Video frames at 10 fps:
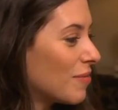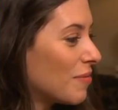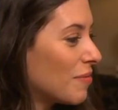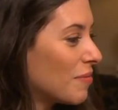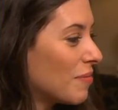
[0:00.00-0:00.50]

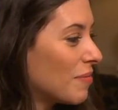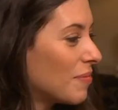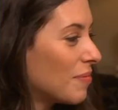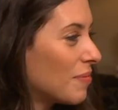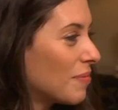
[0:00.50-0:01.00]

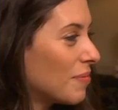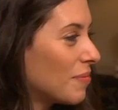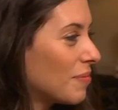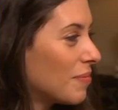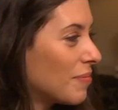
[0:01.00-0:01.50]

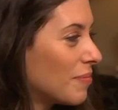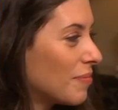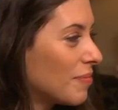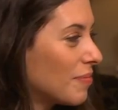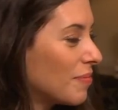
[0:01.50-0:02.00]

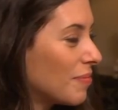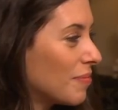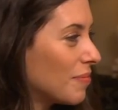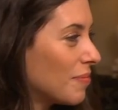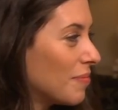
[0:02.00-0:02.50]

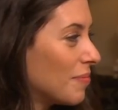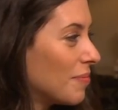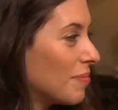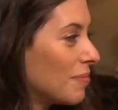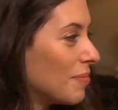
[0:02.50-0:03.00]

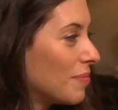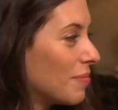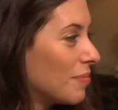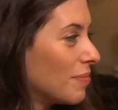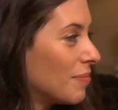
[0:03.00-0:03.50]

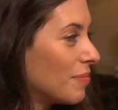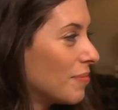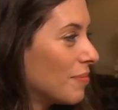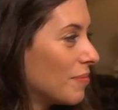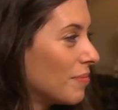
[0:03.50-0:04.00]

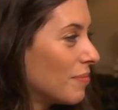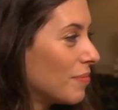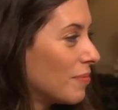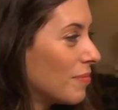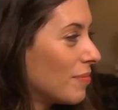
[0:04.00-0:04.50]

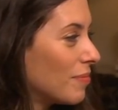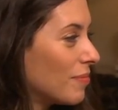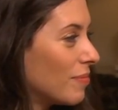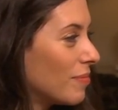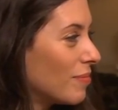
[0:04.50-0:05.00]

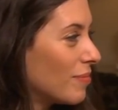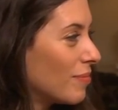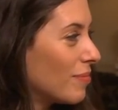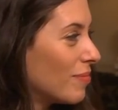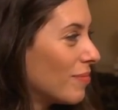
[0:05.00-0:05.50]

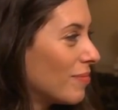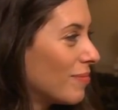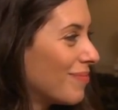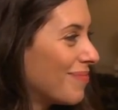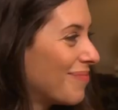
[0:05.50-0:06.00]

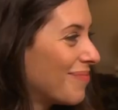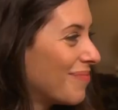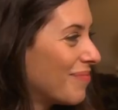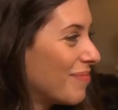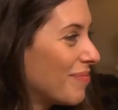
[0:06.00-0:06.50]

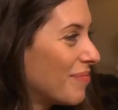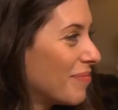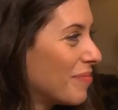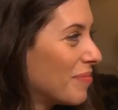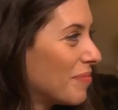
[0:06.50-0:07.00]

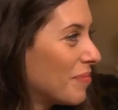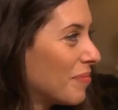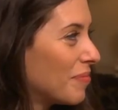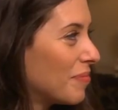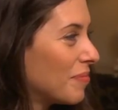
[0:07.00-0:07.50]

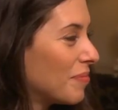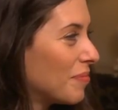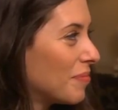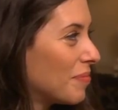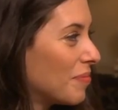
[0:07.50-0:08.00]
(silent)